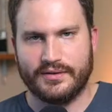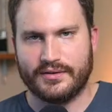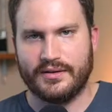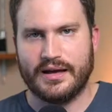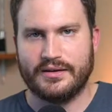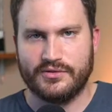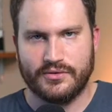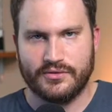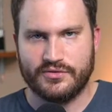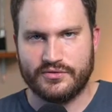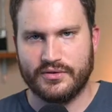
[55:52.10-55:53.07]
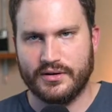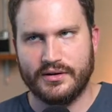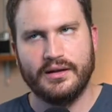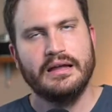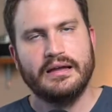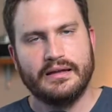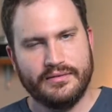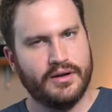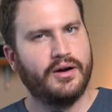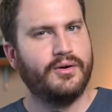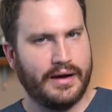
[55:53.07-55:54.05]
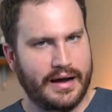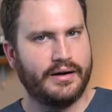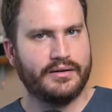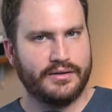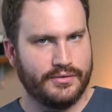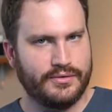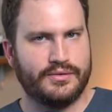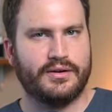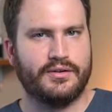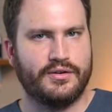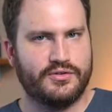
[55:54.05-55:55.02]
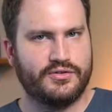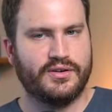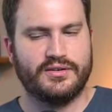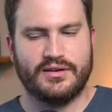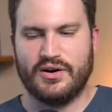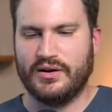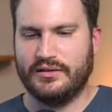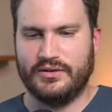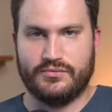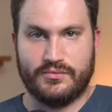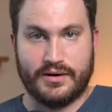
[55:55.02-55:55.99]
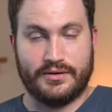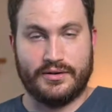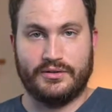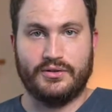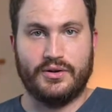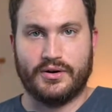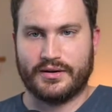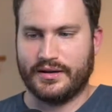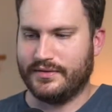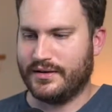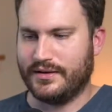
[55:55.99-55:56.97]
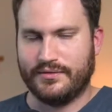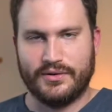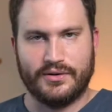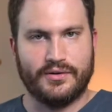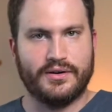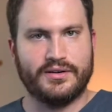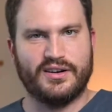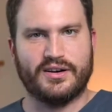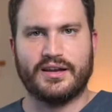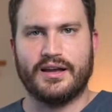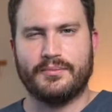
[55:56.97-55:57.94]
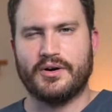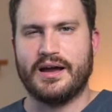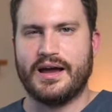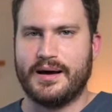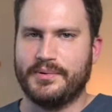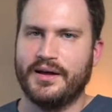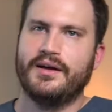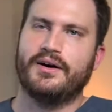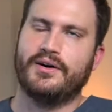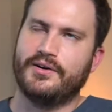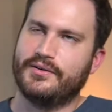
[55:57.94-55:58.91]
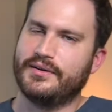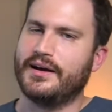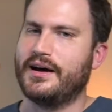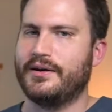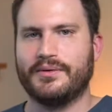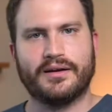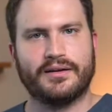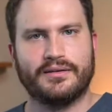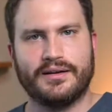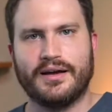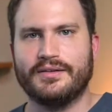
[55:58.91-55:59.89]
class, you should know how to use it, or you should know at least where to look. And then if you go into your camera app, oh yeah, I recognize